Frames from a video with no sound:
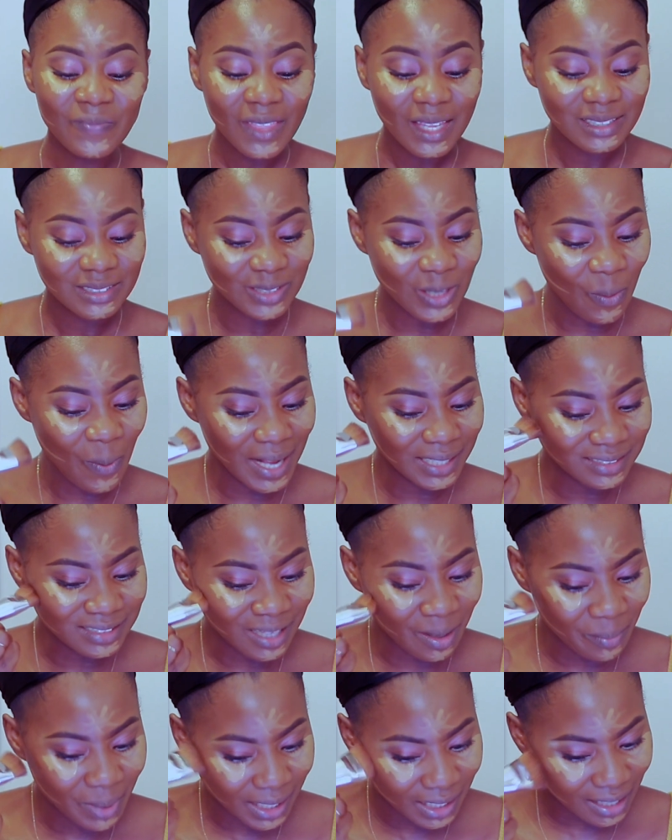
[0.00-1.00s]
So when
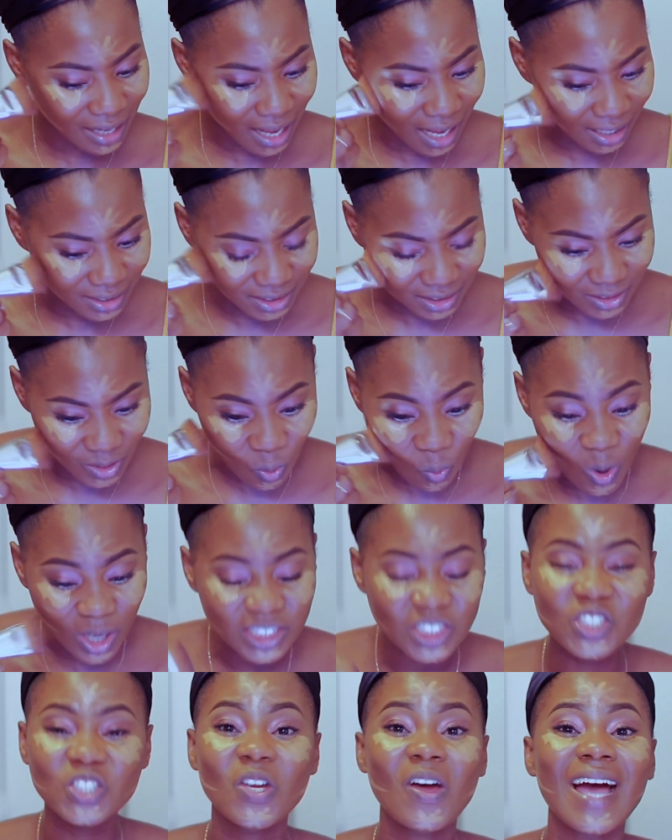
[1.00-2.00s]
somebody asks you
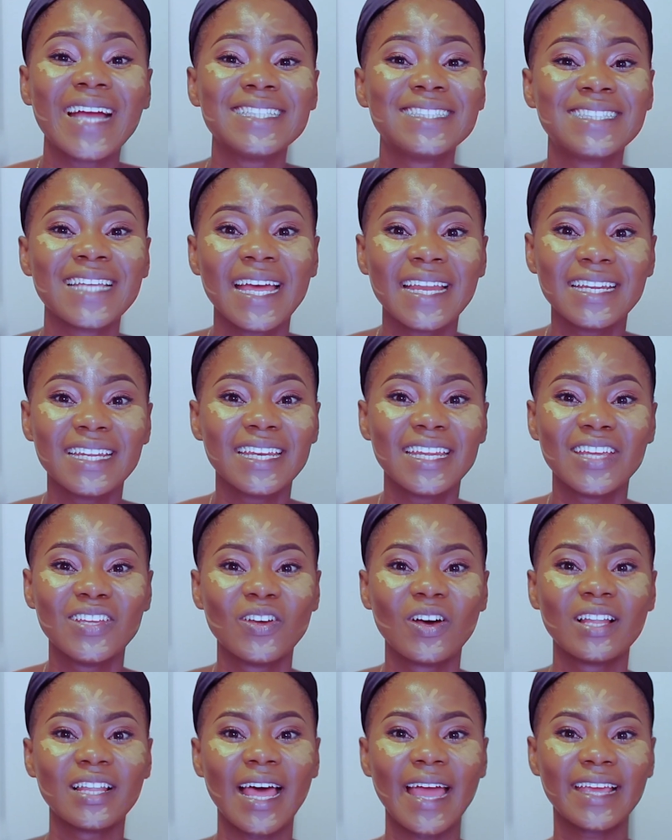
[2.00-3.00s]
what's your identity,
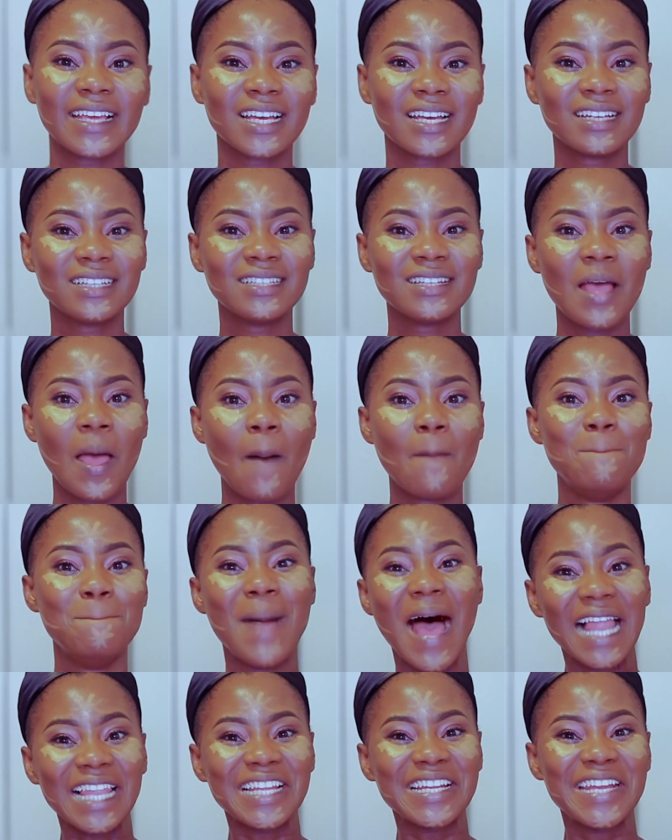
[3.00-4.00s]
you're like,
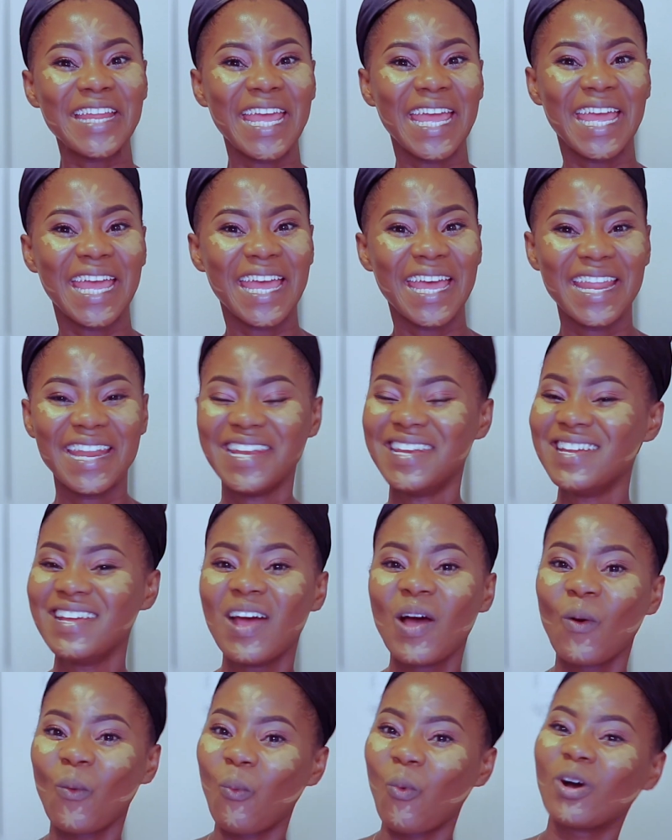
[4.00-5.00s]
melanin.
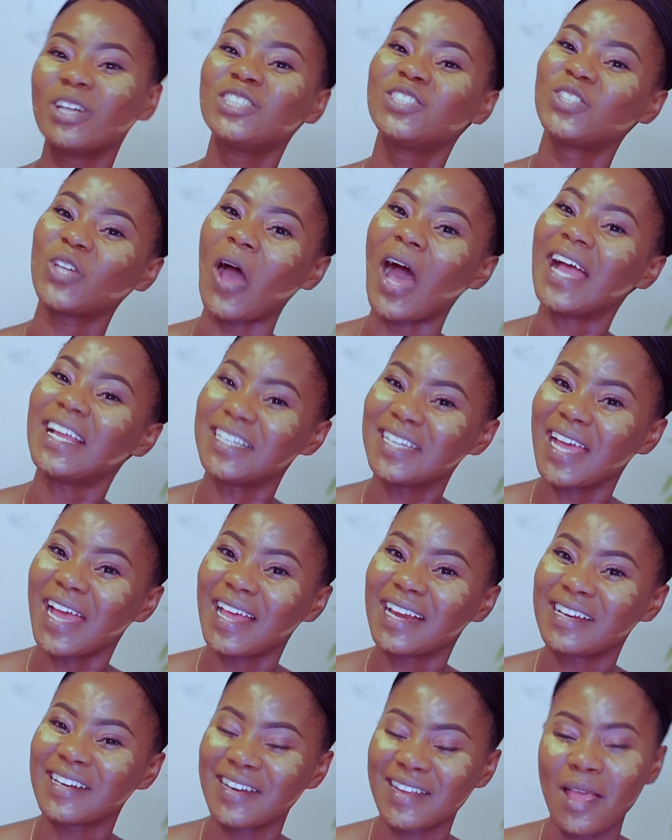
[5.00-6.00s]
What's your
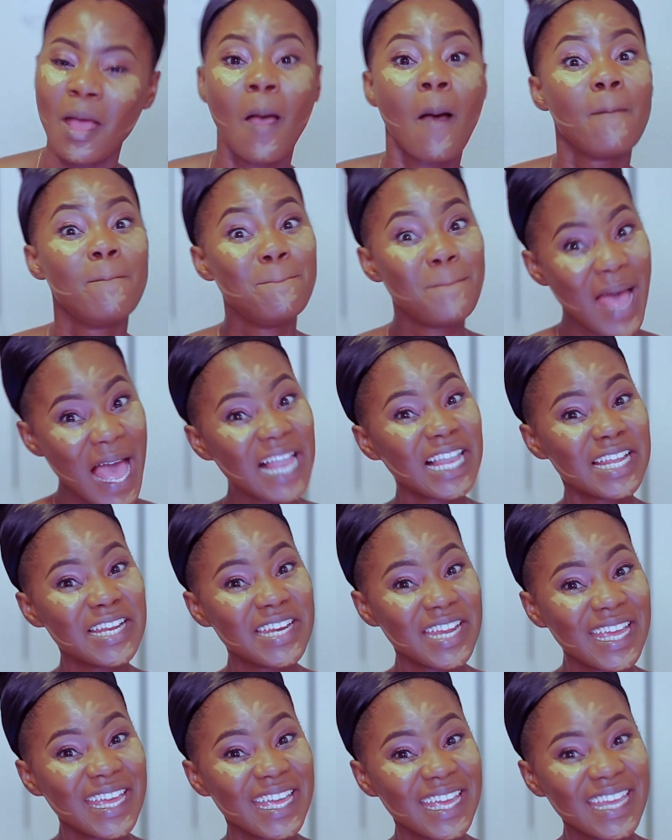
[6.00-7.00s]
identity?
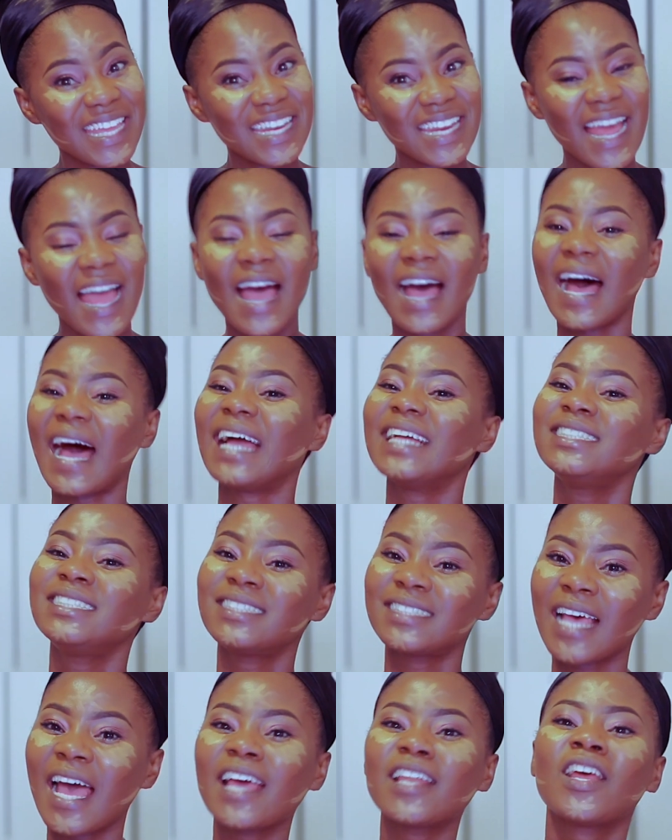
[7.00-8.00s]
Melanin. I
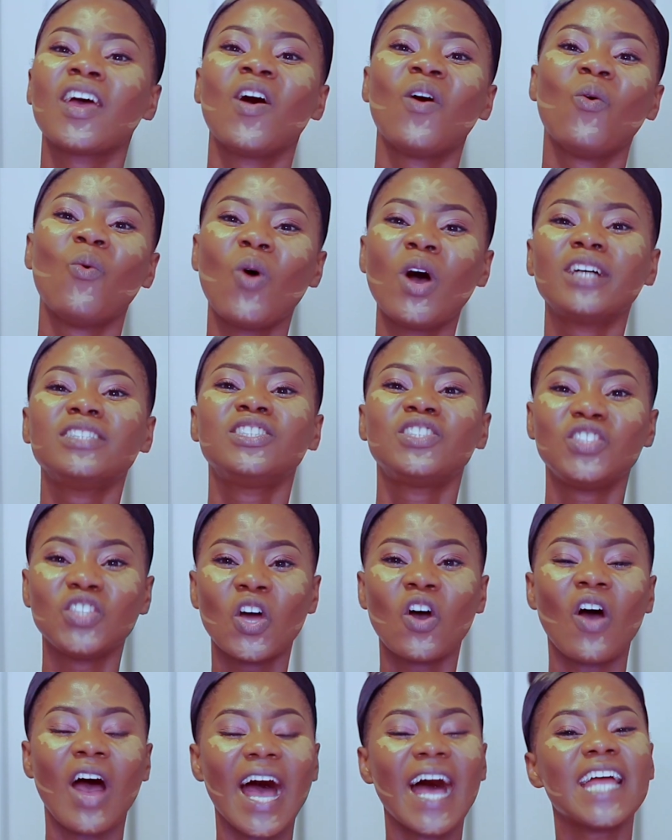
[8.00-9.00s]
said, what's
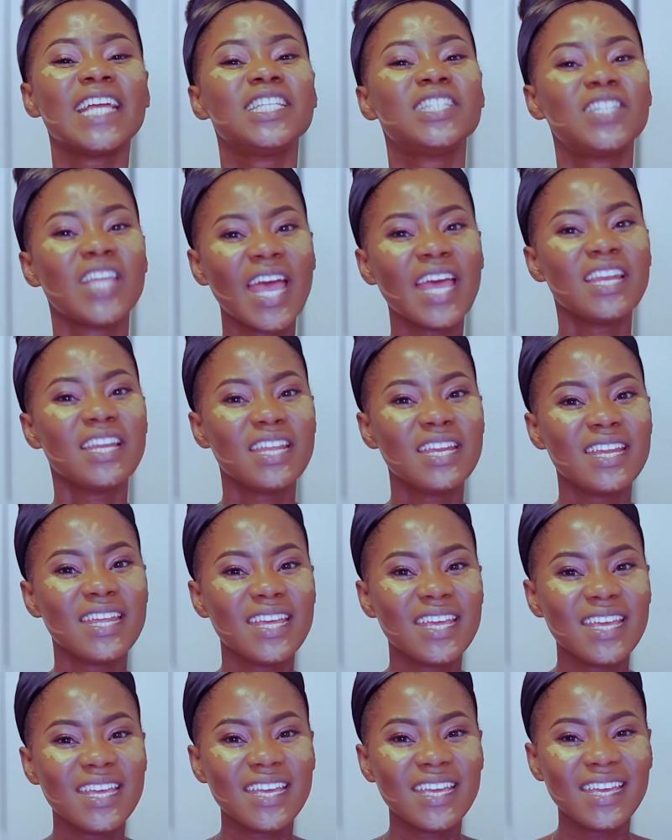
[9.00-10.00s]
your
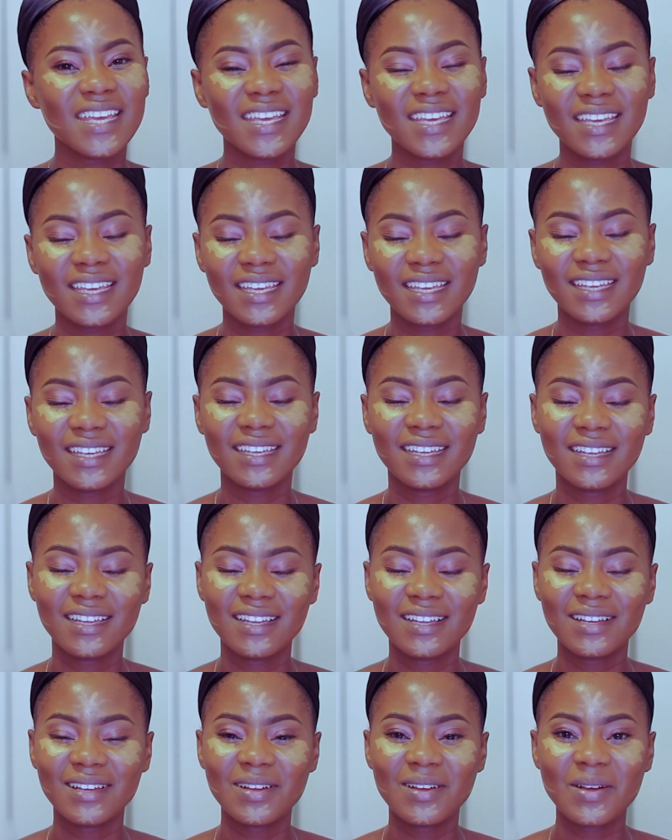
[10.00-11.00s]
identity?
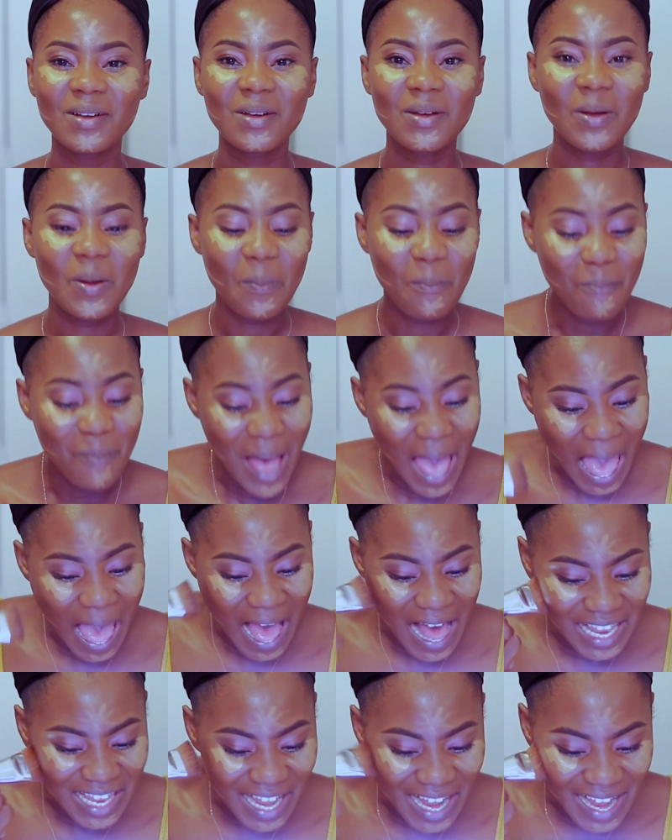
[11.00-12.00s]

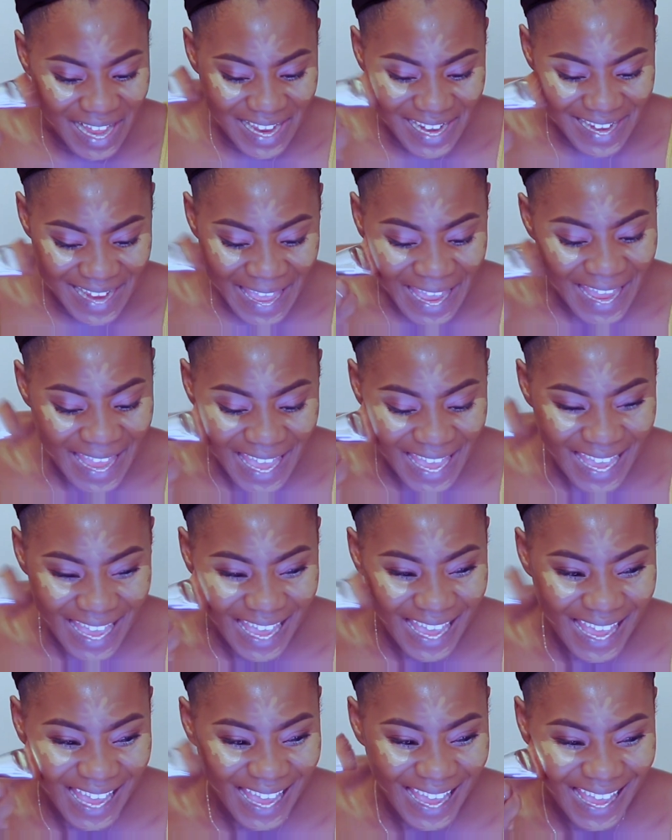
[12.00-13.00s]

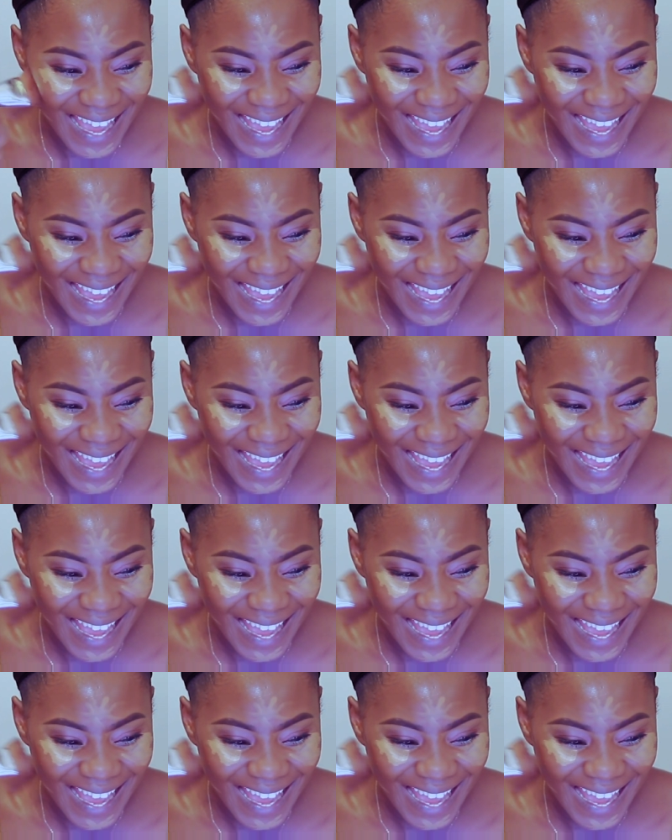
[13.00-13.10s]
Melanin.